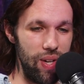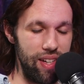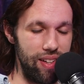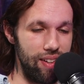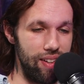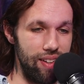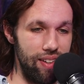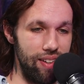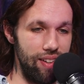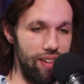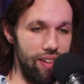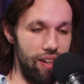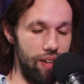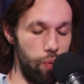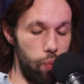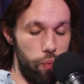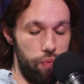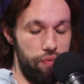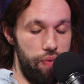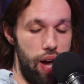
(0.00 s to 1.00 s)
we
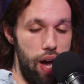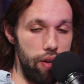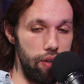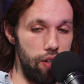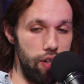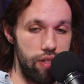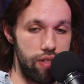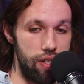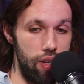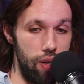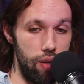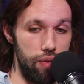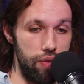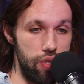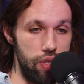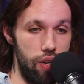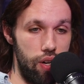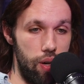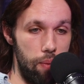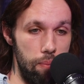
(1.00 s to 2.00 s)
found
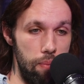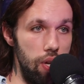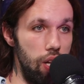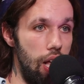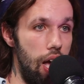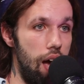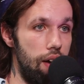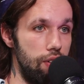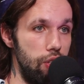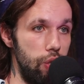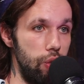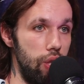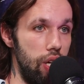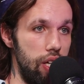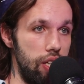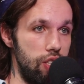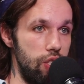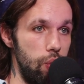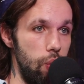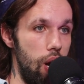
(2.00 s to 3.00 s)
ourselves on Mill Avenue
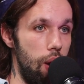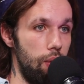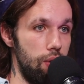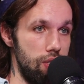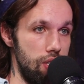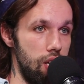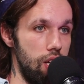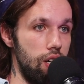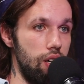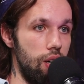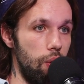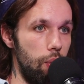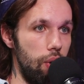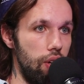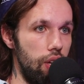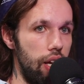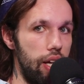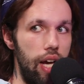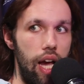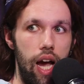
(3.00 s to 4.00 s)
like 2 hours later, and we
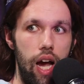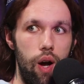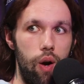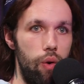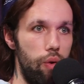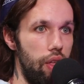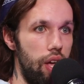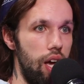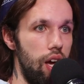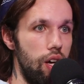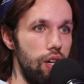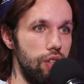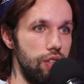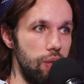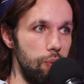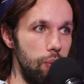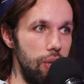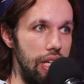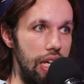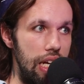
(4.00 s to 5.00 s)
were like, "How the hell
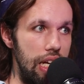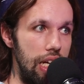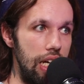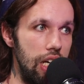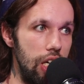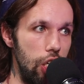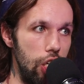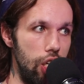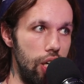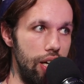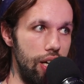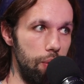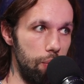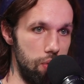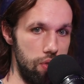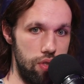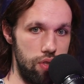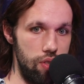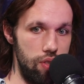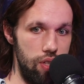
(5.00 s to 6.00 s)
did we get here?" And it
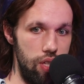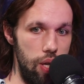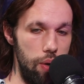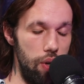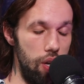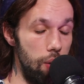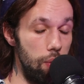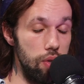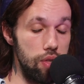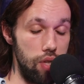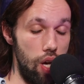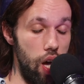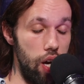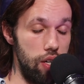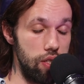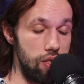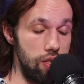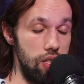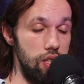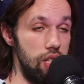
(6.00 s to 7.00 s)
was
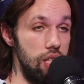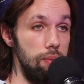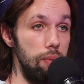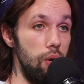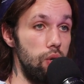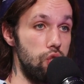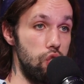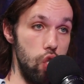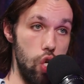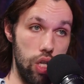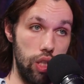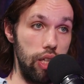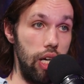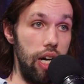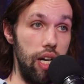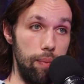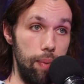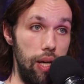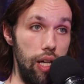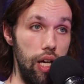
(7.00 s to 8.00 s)
honestly the most drunk
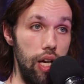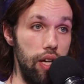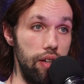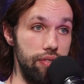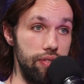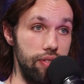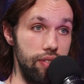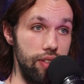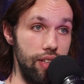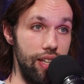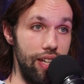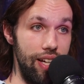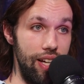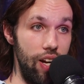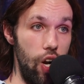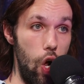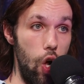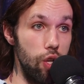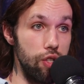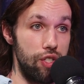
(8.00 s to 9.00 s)
night of my life, and
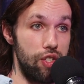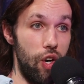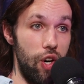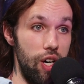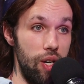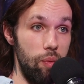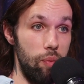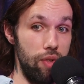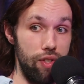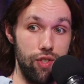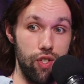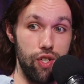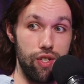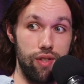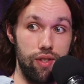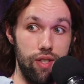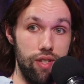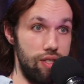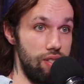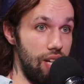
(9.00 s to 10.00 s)
it all started with
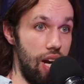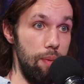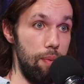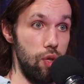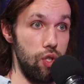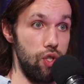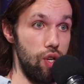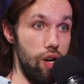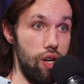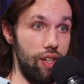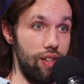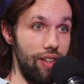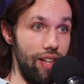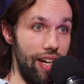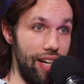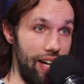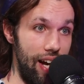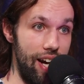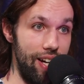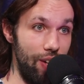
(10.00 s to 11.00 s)
just the Cybertruck.
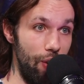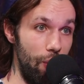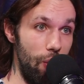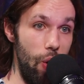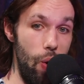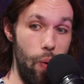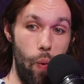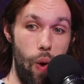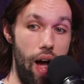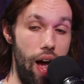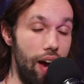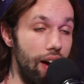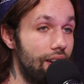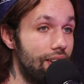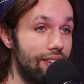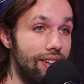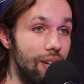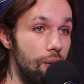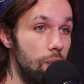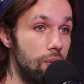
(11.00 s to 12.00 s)
Like I don't know
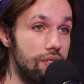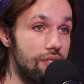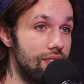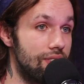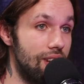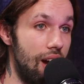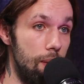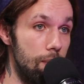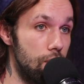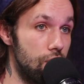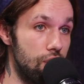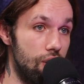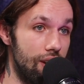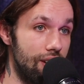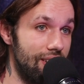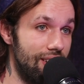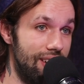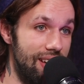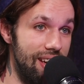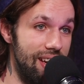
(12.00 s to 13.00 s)
why it was the
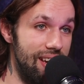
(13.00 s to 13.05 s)
Cybertruck.